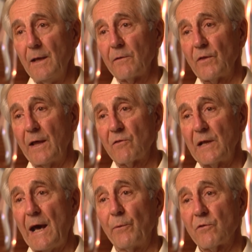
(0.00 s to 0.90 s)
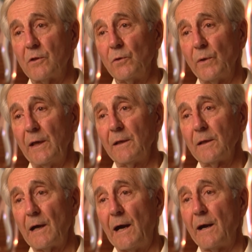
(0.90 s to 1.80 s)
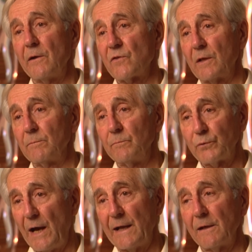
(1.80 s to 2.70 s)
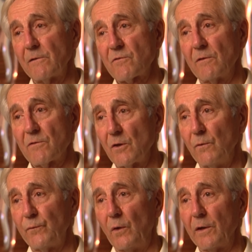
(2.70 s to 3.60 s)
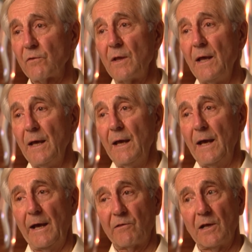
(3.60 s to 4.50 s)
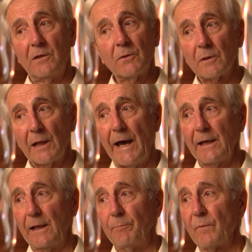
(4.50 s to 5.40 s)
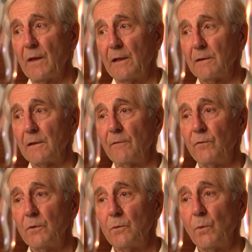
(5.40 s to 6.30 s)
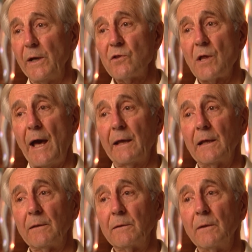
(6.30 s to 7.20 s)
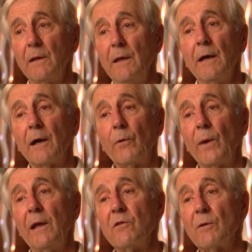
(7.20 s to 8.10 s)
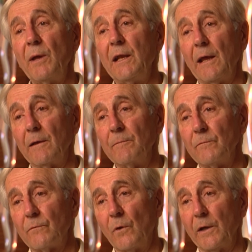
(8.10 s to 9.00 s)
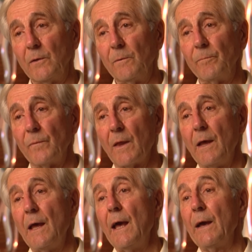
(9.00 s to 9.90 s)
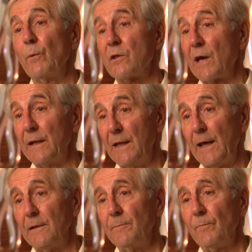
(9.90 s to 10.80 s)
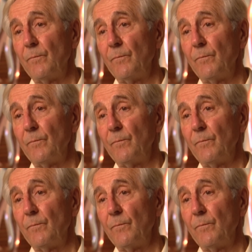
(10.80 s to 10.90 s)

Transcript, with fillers: things that I was doing, cars and products and so forth. I said, you'd like it, and if you wish, I can arrange a meeting for you, which I did.